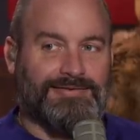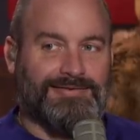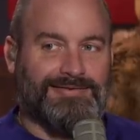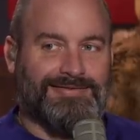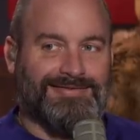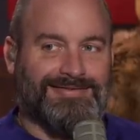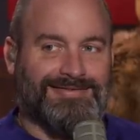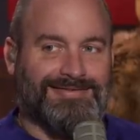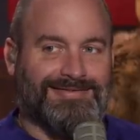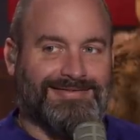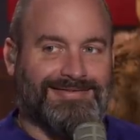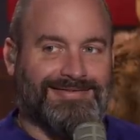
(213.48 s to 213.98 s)

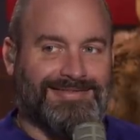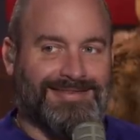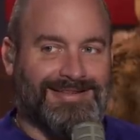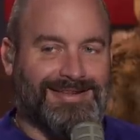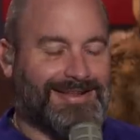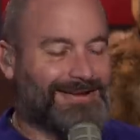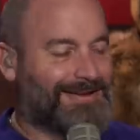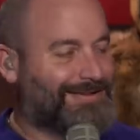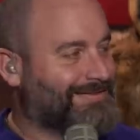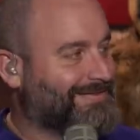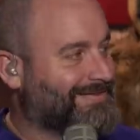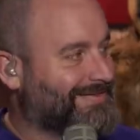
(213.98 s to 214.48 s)
you
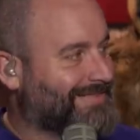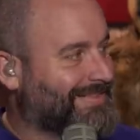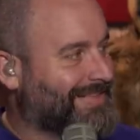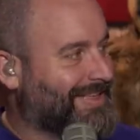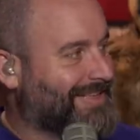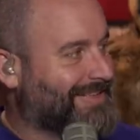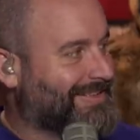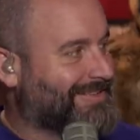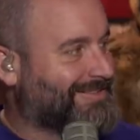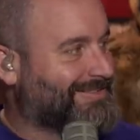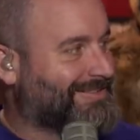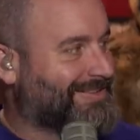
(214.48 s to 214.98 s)
know?
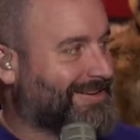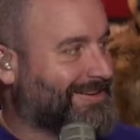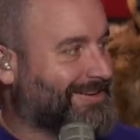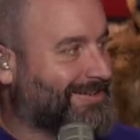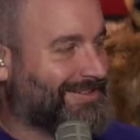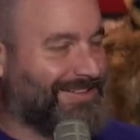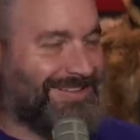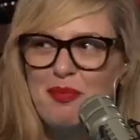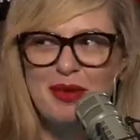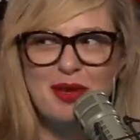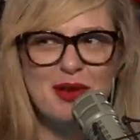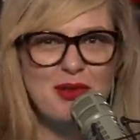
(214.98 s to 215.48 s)
Look so, how
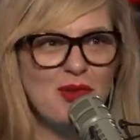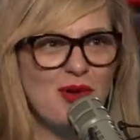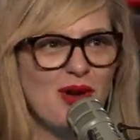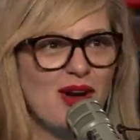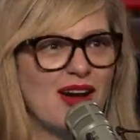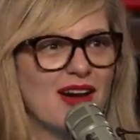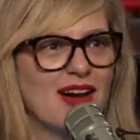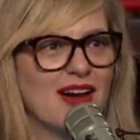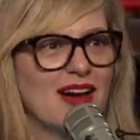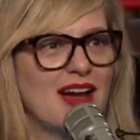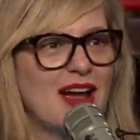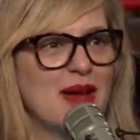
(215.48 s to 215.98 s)
happy you
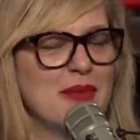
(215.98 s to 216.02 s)
are.